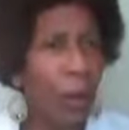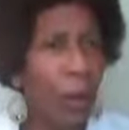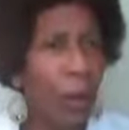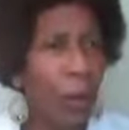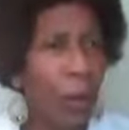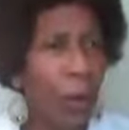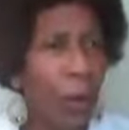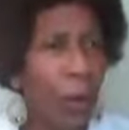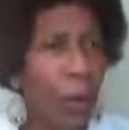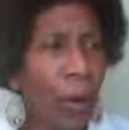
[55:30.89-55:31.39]

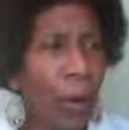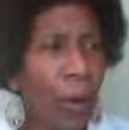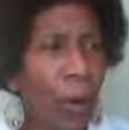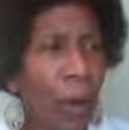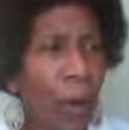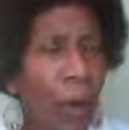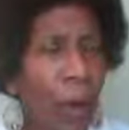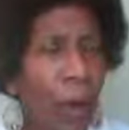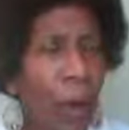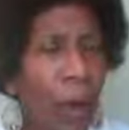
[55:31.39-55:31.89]
were
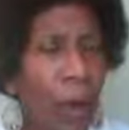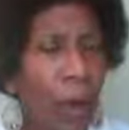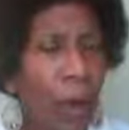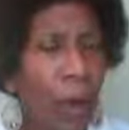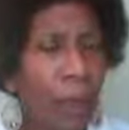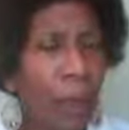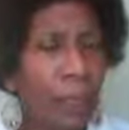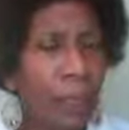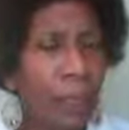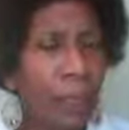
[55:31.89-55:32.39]

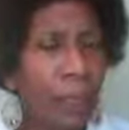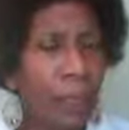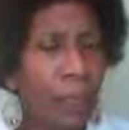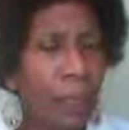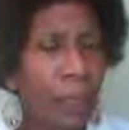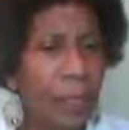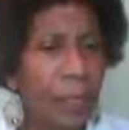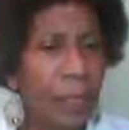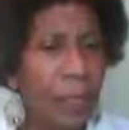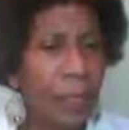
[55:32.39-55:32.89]
um,
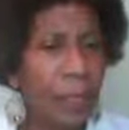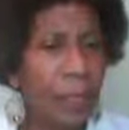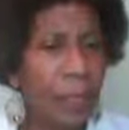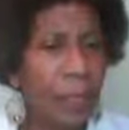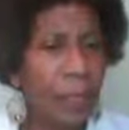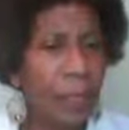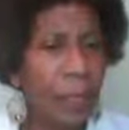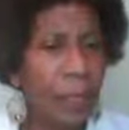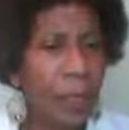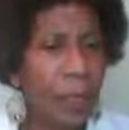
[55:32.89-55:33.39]

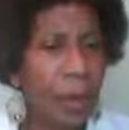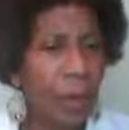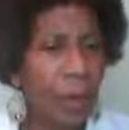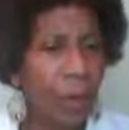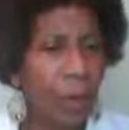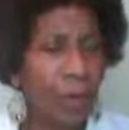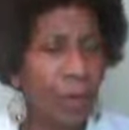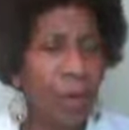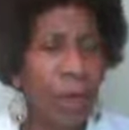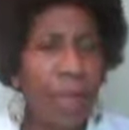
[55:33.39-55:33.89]

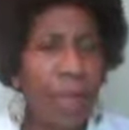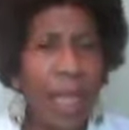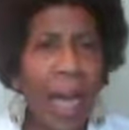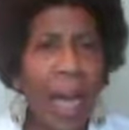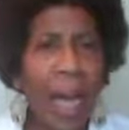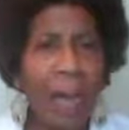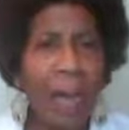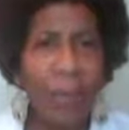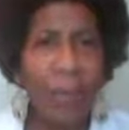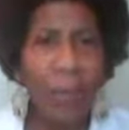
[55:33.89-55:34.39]

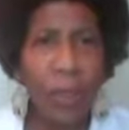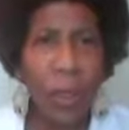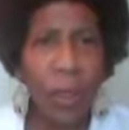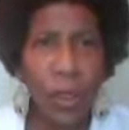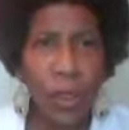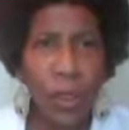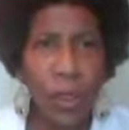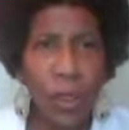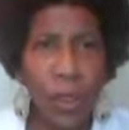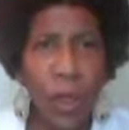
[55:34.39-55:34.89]
frontline
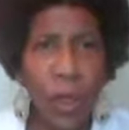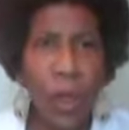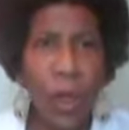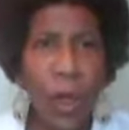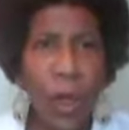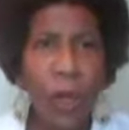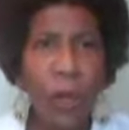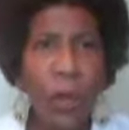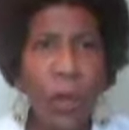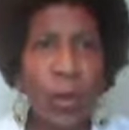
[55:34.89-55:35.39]
folks
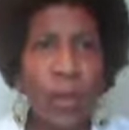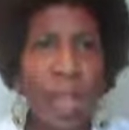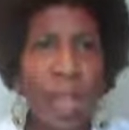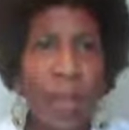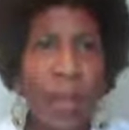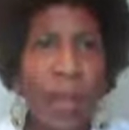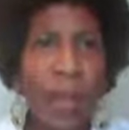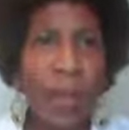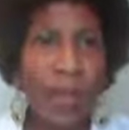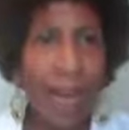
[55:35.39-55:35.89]
who gave
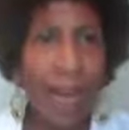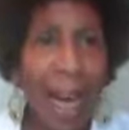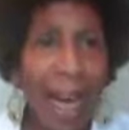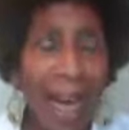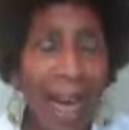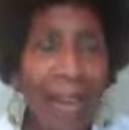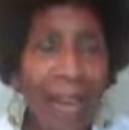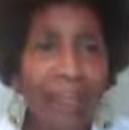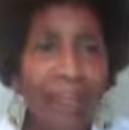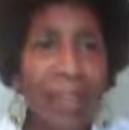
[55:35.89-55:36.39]
their
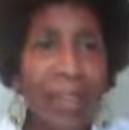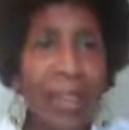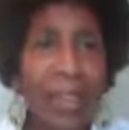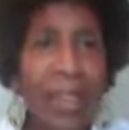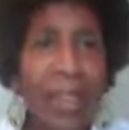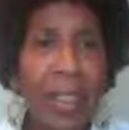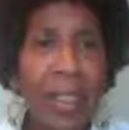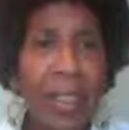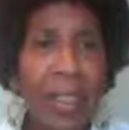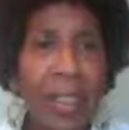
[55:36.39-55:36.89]
lives
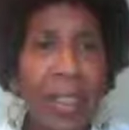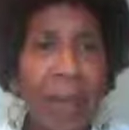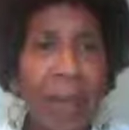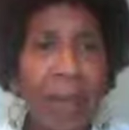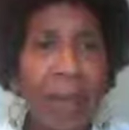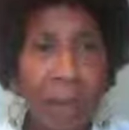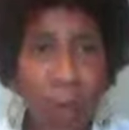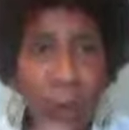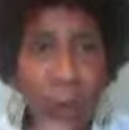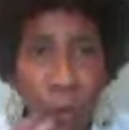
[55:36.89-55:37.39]
and gave
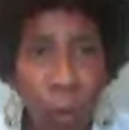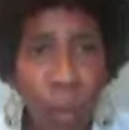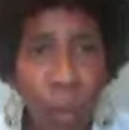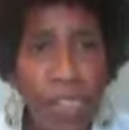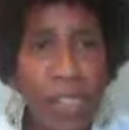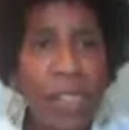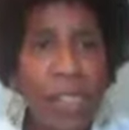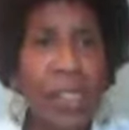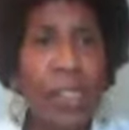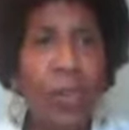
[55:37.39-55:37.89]
their
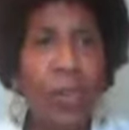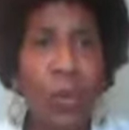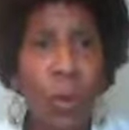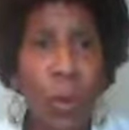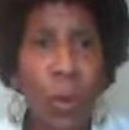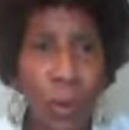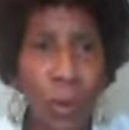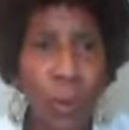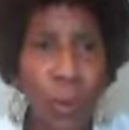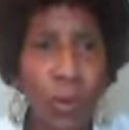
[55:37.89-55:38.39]
voices to what
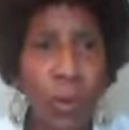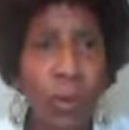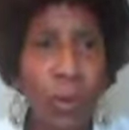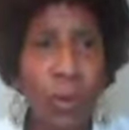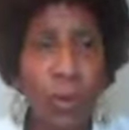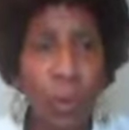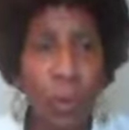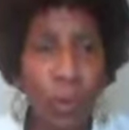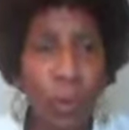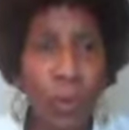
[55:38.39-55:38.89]
we
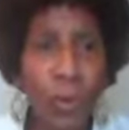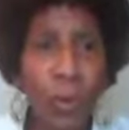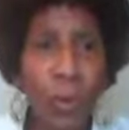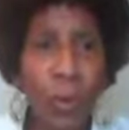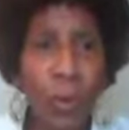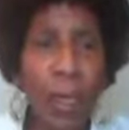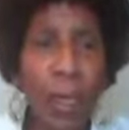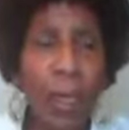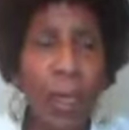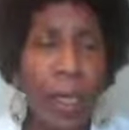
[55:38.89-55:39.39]
were
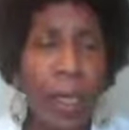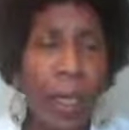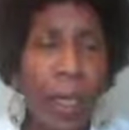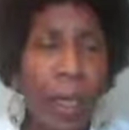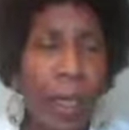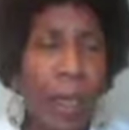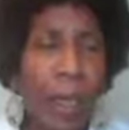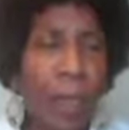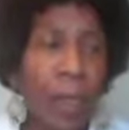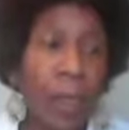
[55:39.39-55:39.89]
doing.
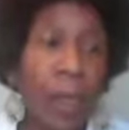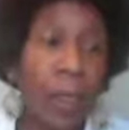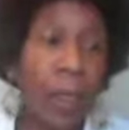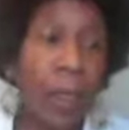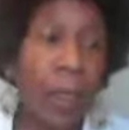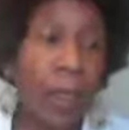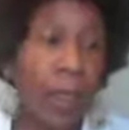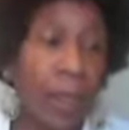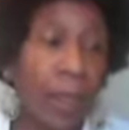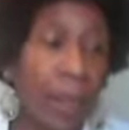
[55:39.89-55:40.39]

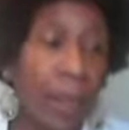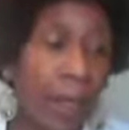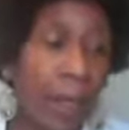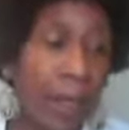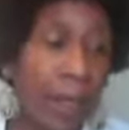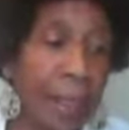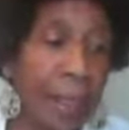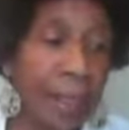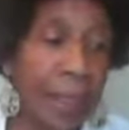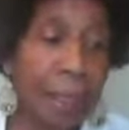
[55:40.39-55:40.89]

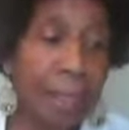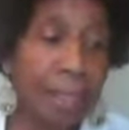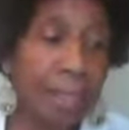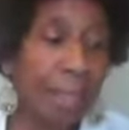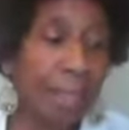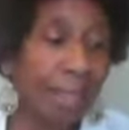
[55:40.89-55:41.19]
The